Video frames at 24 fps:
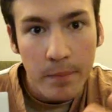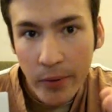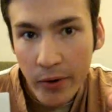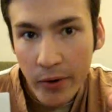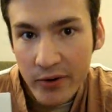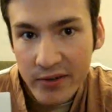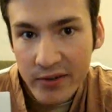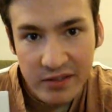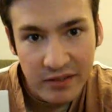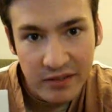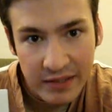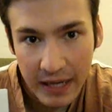
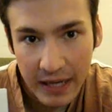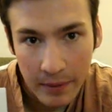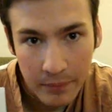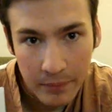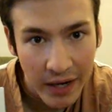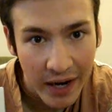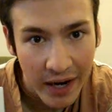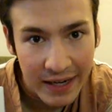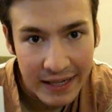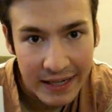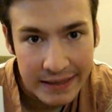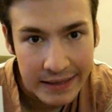Personally, I'm
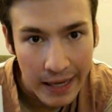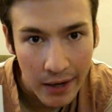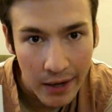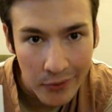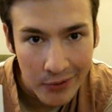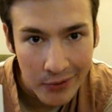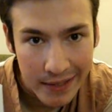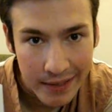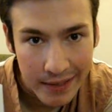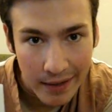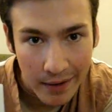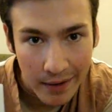kind of
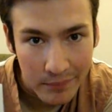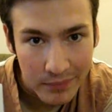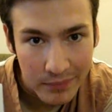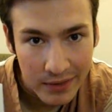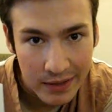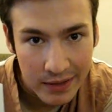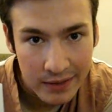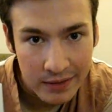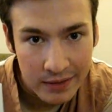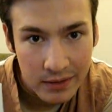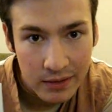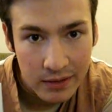doubting it. I'm
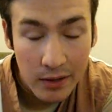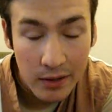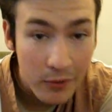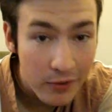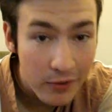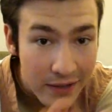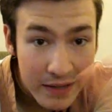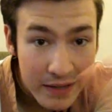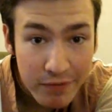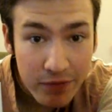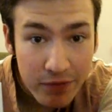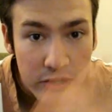thinking,
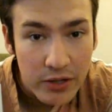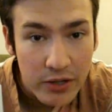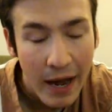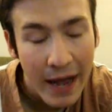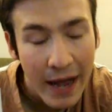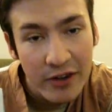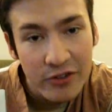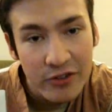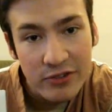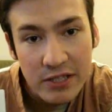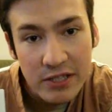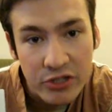well, even,
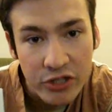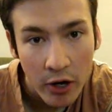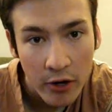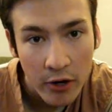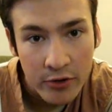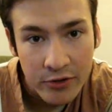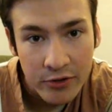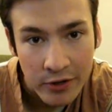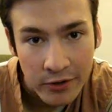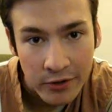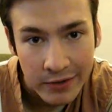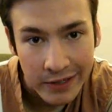actually,
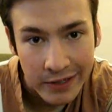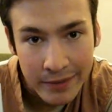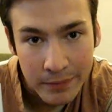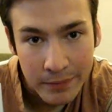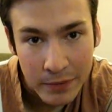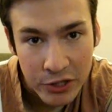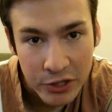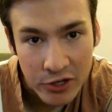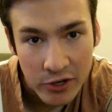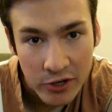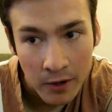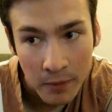Jar Jar did
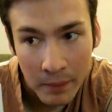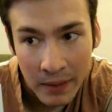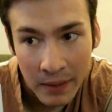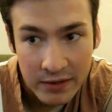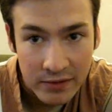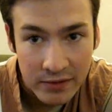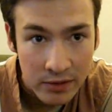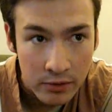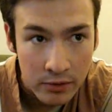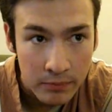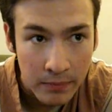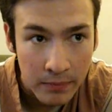mature a
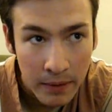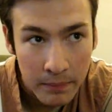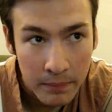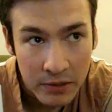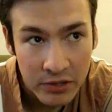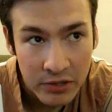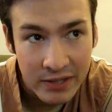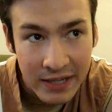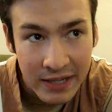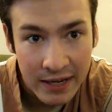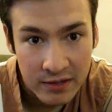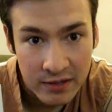bit, so maybe
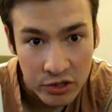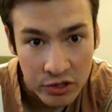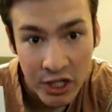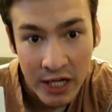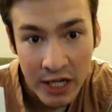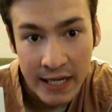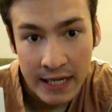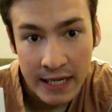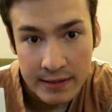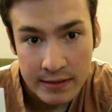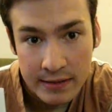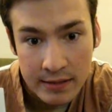she has a
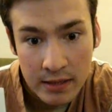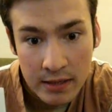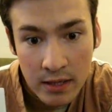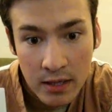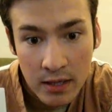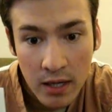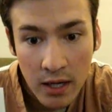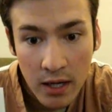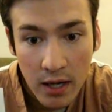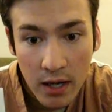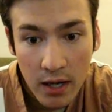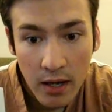chance.
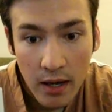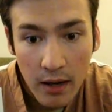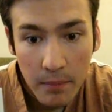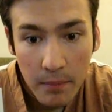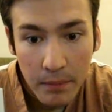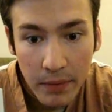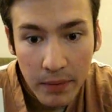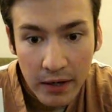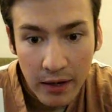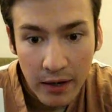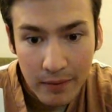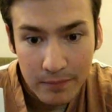
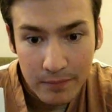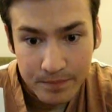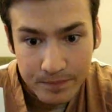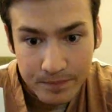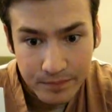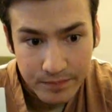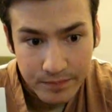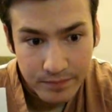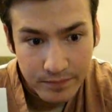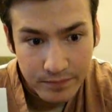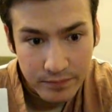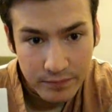But,
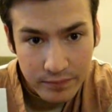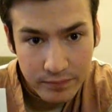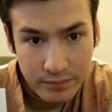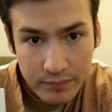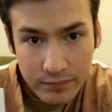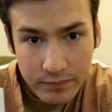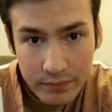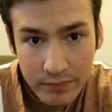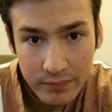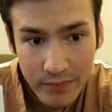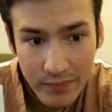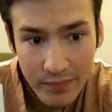
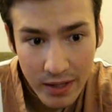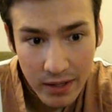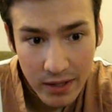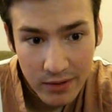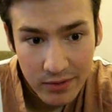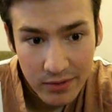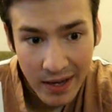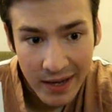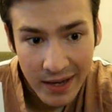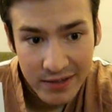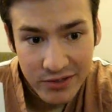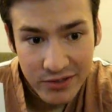
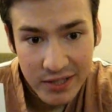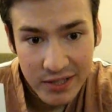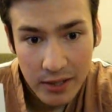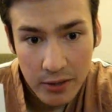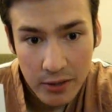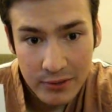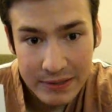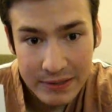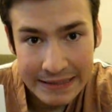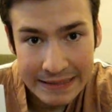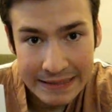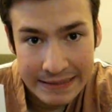as she
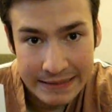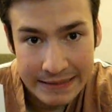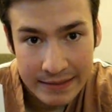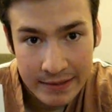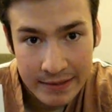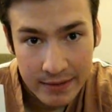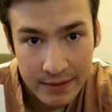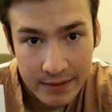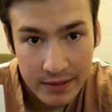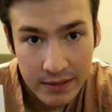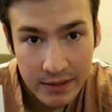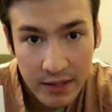goes
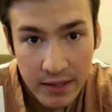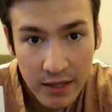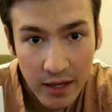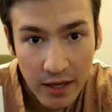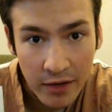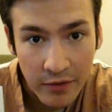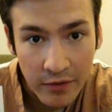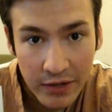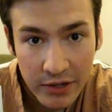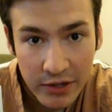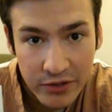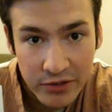on,
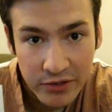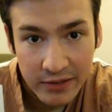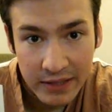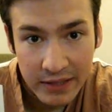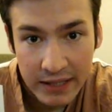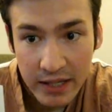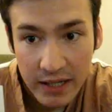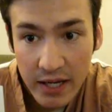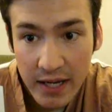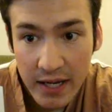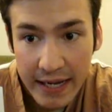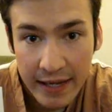
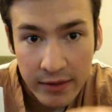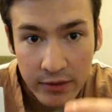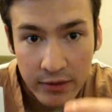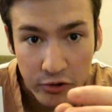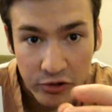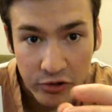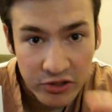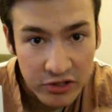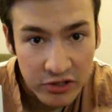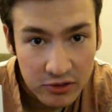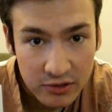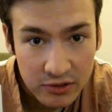eventually, either
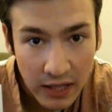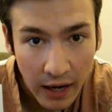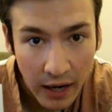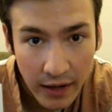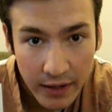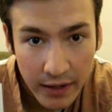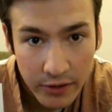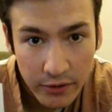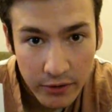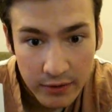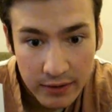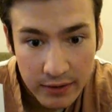she'll
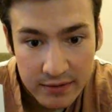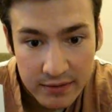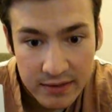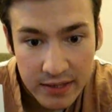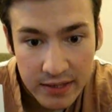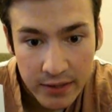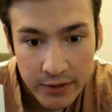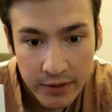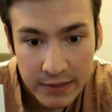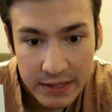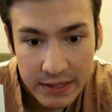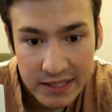die during the
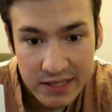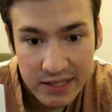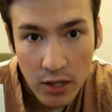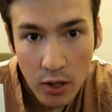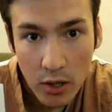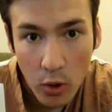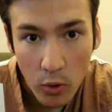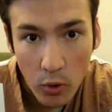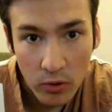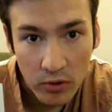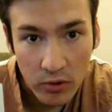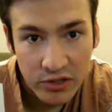series,
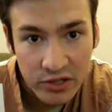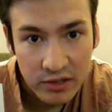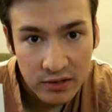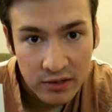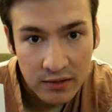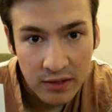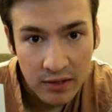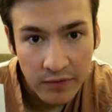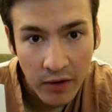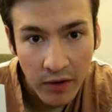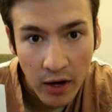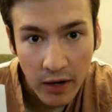or
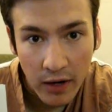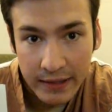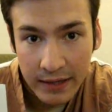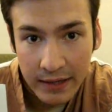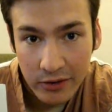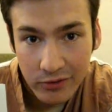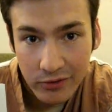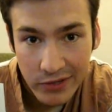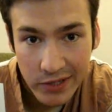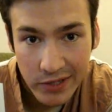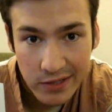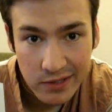she'll live on.
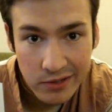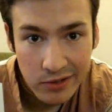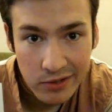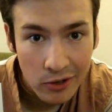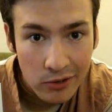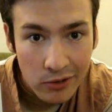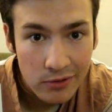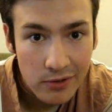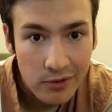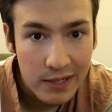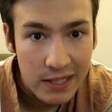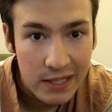Now, chances
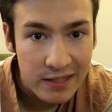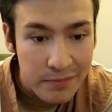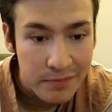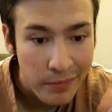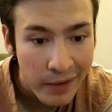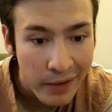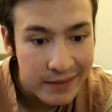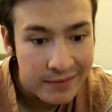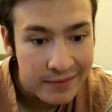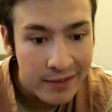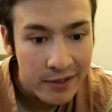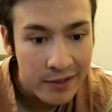are Lucas
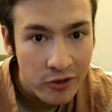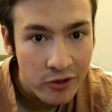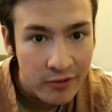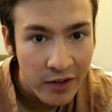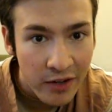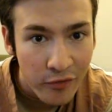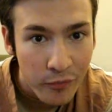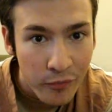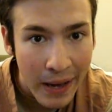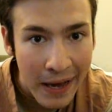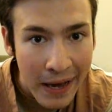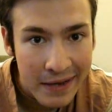might let her
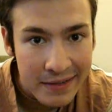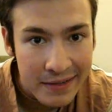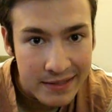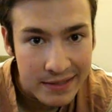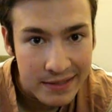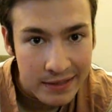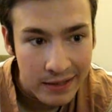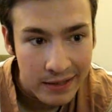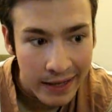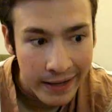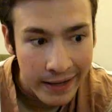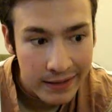live
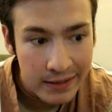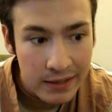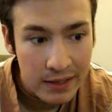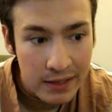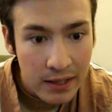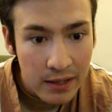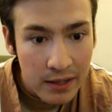past the